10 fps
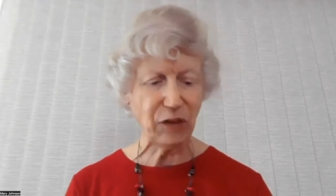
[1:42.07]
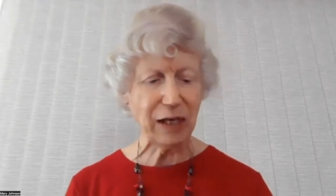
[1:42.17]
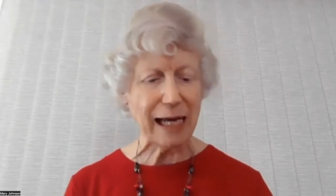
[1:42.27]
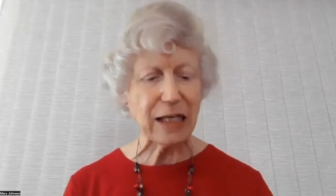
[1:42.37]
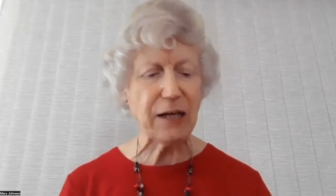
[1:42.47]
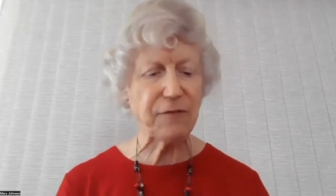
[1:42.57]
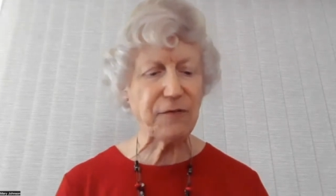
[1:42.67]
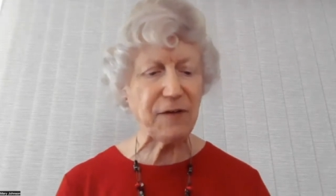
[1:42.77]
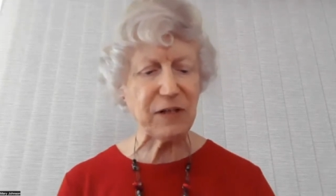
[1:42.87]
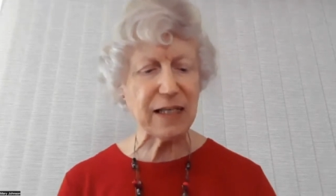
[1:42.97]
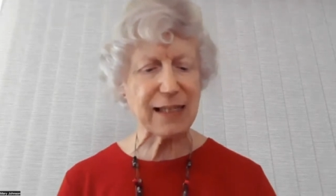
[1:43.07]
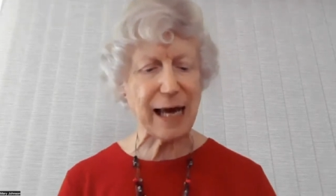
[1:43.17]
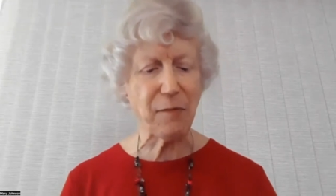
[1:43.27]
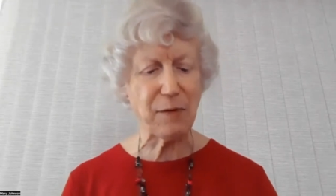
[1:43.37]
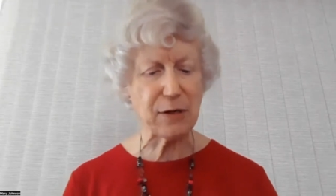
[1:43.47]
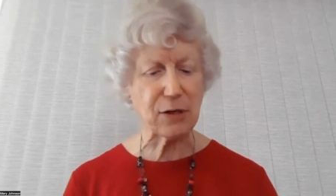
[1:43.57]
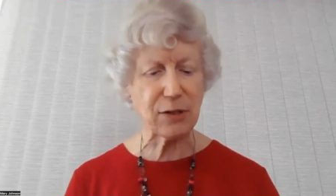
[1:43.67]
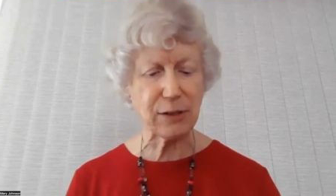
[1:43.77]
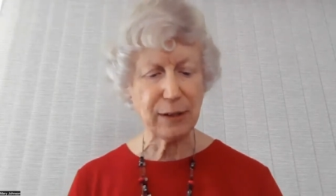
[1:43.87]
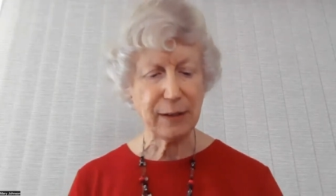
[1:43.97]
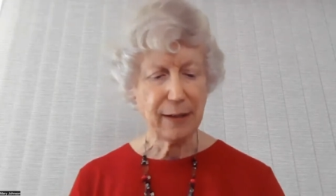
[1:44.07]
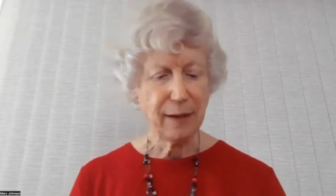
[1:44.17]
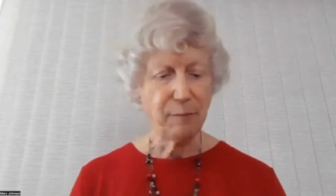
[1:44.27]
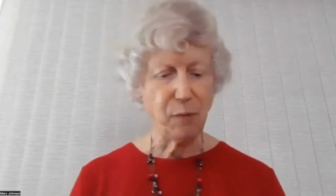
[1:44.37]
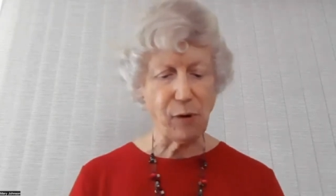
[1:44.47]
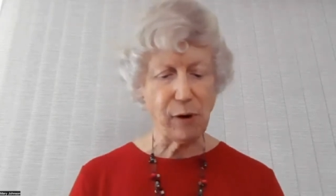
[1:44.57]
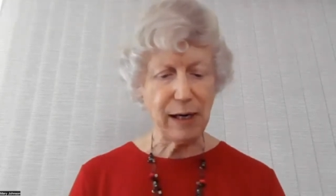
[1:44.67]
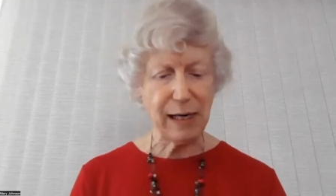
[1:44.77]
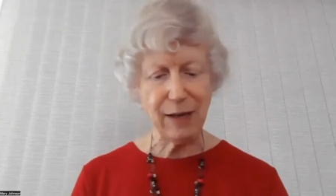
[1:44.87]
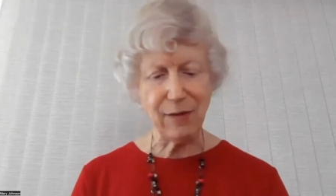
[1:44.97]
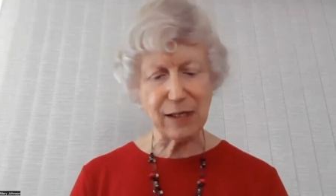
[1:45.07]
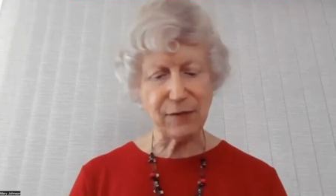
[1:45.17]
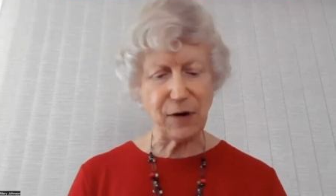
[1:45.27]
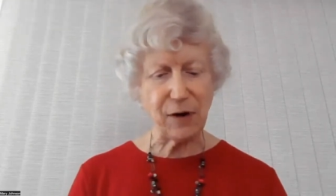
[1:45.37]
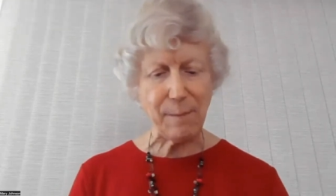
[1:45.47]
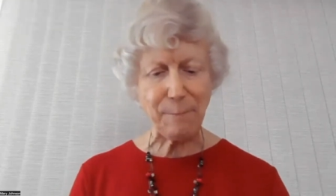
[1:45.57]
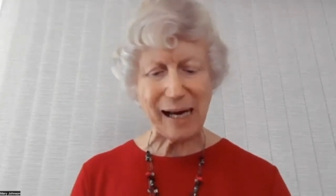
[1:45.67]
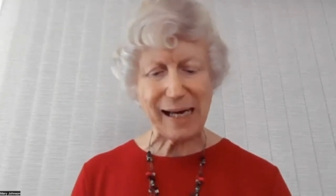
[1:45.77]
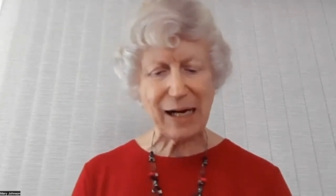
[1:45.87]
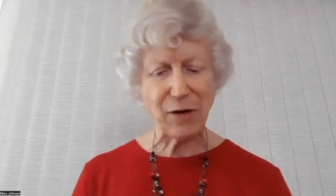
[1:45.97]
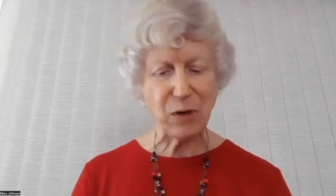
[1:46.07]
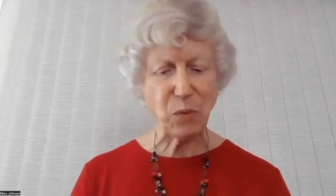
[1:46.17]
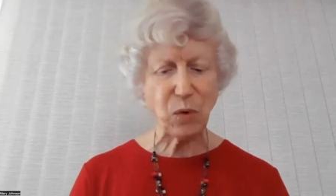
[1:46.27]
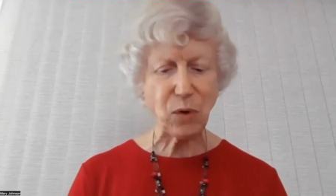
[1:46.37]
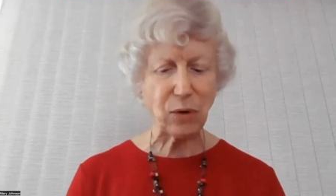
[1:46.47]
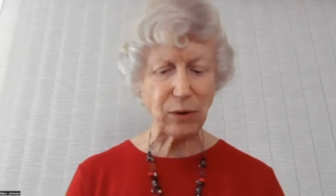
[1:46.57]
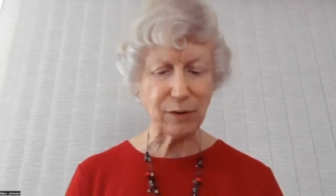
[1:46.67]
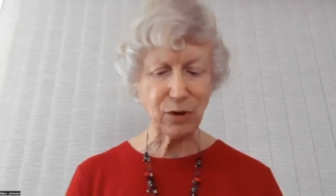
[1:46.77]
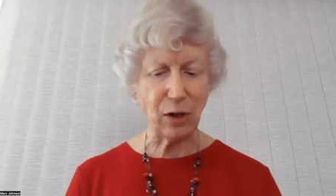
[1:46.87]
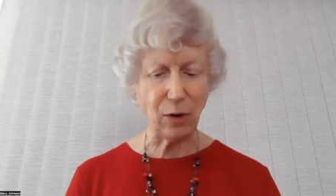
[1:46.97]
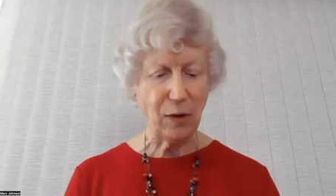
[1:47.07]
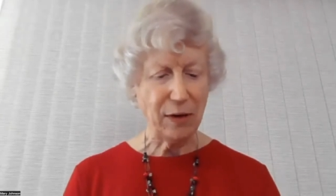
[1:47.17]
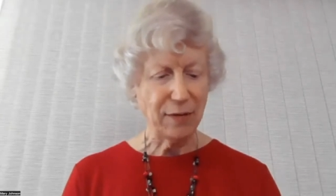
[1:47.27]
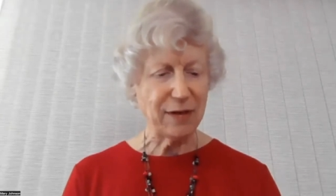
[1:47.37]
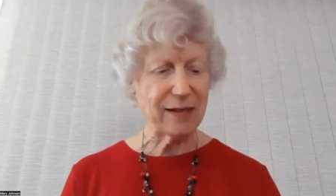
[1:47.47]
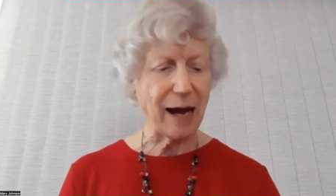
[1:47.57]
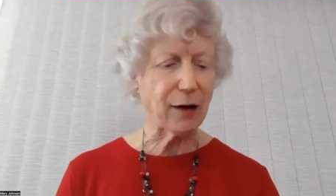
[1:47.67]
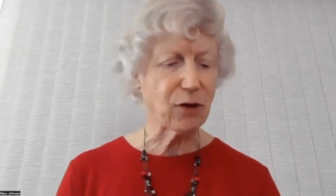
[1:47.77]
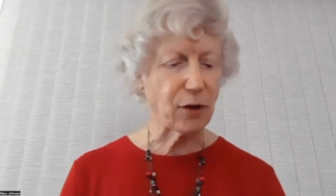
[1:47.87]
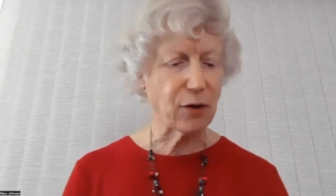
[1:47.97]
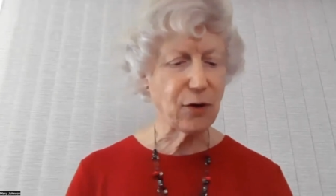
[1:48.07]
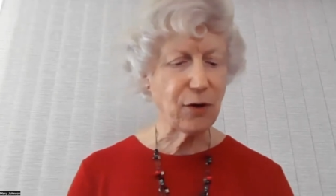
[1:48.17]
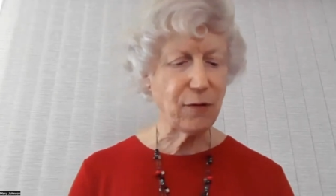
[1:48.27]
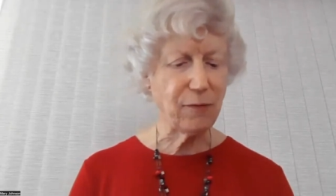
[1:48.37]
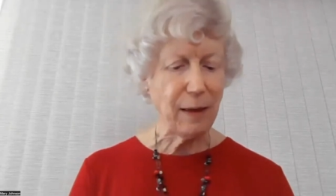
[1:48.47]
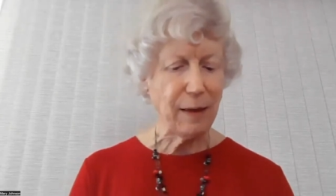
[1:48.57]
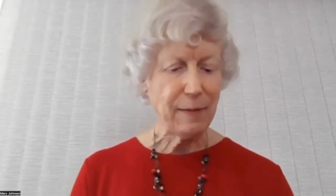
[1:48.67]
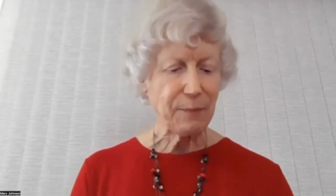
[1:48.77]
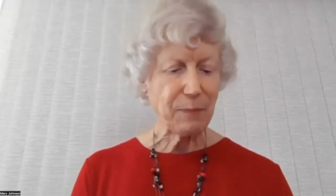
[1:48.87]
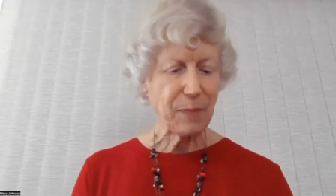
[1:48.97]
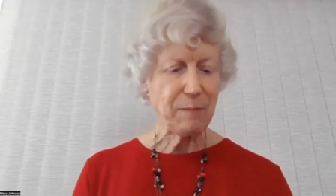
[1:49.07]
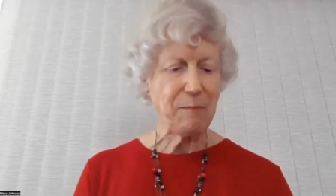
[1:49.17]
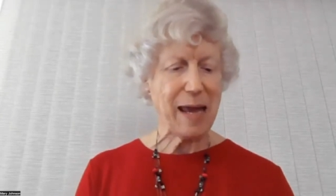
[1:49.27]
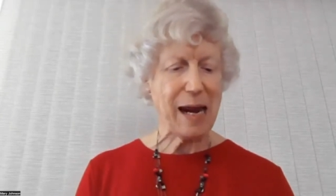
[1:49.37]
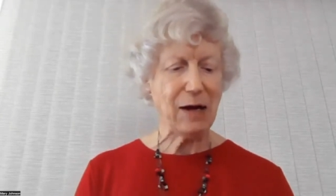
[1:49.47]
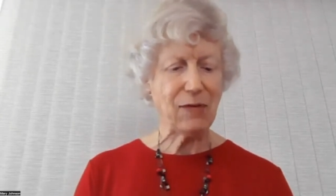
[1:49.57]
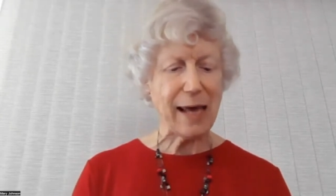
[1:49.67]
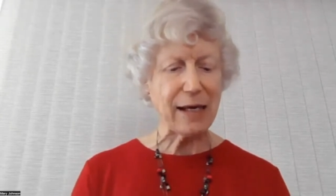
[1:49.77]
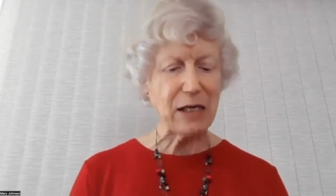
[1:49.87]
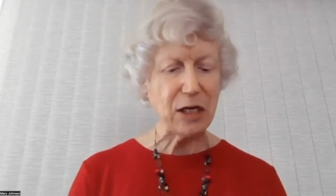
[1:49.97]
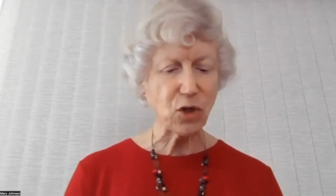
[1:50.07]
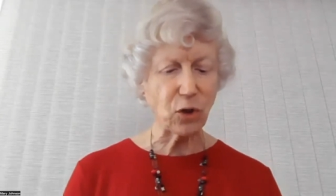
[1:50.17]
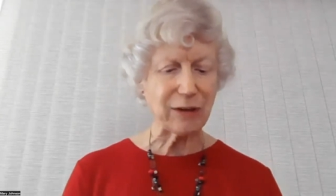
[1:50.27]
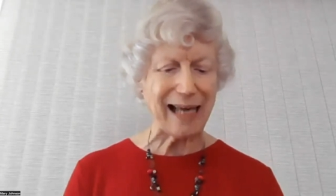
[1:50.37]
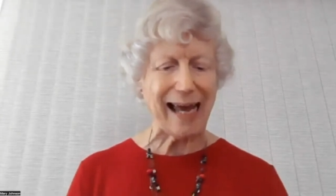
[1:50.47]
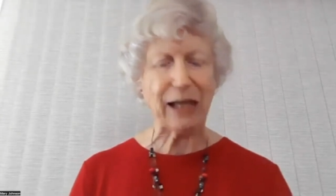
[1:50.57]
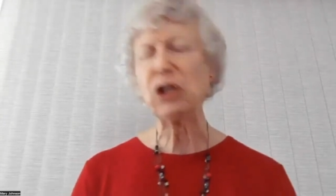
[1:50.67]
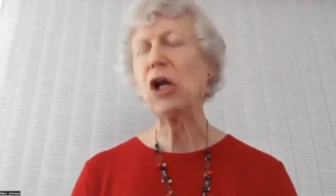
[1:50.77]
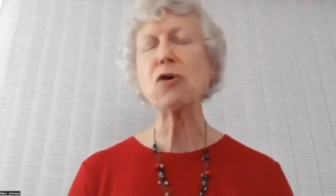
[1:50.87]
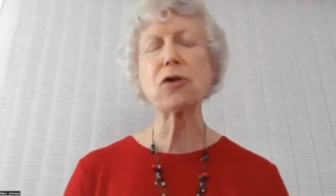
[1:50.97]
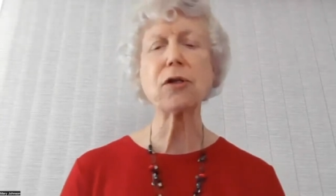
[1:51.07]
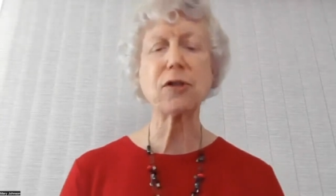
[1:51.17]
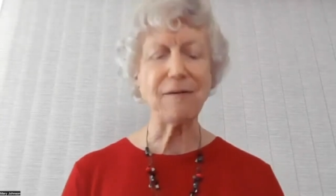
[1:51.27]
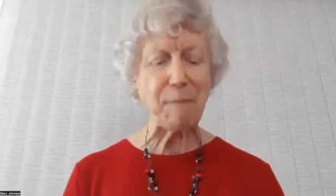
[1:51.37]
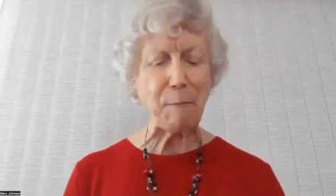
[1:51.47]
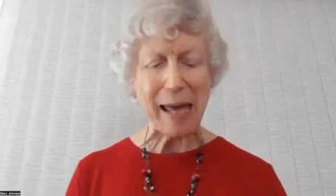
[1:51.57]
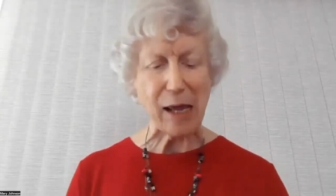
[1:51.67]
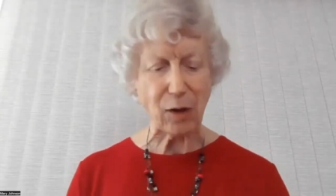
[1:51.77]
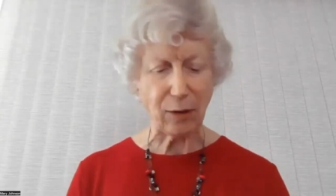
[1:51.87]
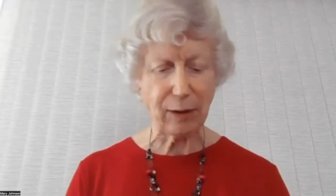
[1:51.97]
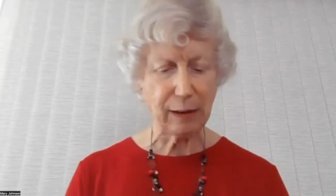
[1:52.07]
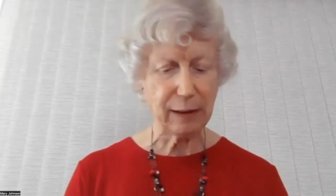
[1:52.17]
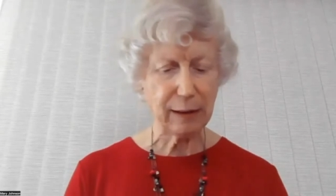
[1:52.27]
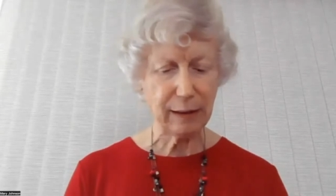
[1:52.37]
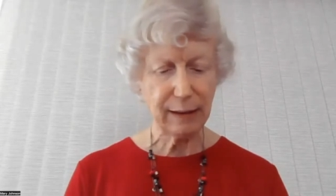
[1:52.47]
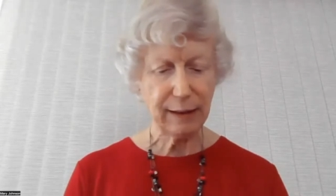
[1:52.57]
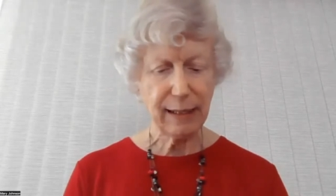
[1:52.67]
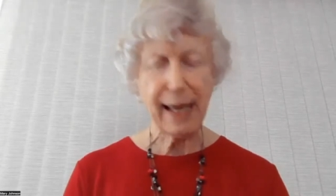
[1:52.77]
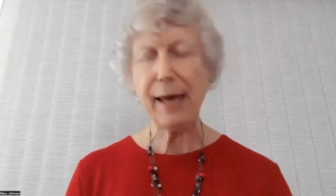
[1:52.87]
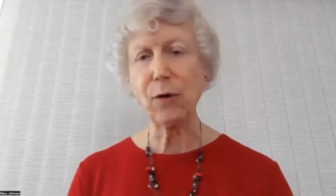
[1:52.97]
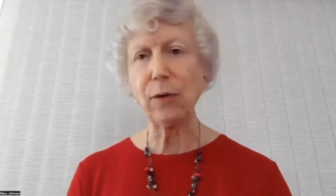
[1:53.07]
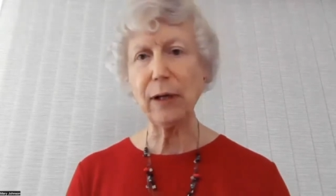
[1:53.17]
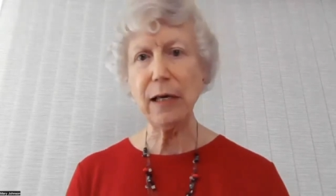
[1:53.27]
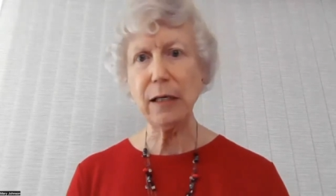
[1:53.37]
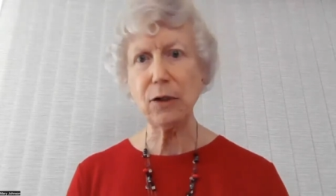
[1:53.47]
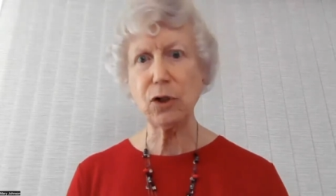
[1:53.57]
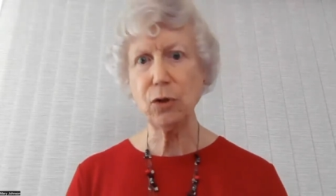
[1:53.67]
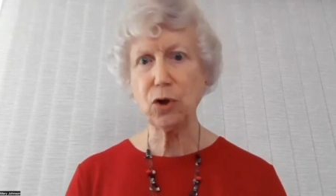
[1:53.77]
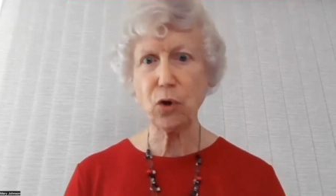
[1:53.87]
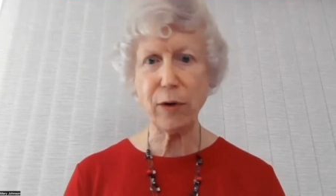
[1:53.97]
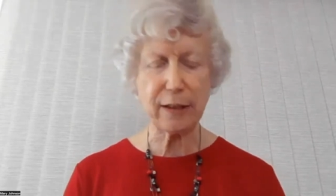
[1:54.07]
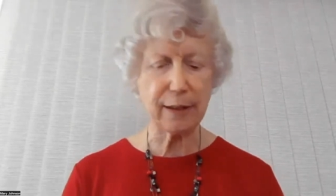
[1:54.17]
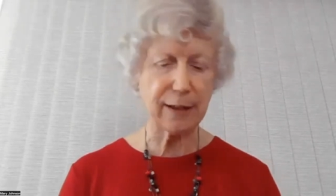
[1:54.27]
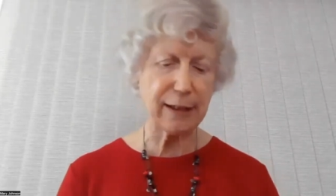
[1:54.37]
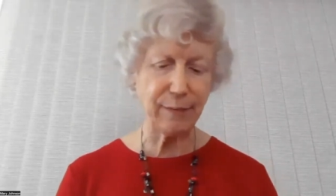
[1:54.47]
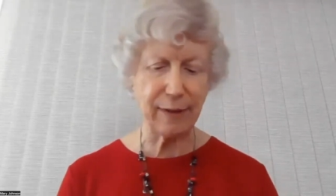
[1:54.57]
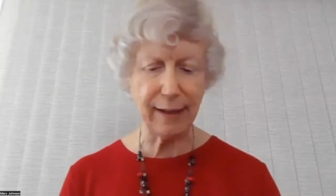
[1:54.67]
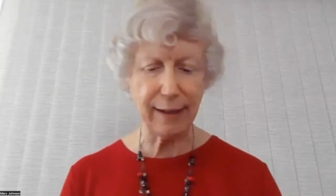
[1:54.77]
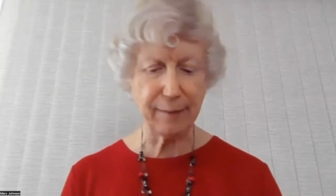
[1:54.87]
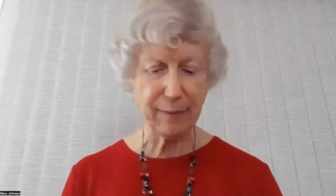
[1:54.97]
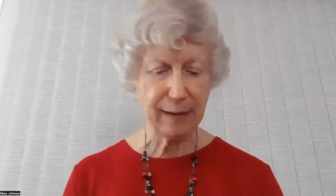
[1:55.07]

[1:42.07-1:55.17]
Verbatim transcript: In the 1950s, I was born in this very binary world. So the doctor who made that initial diagnosis of male had only two choices to make.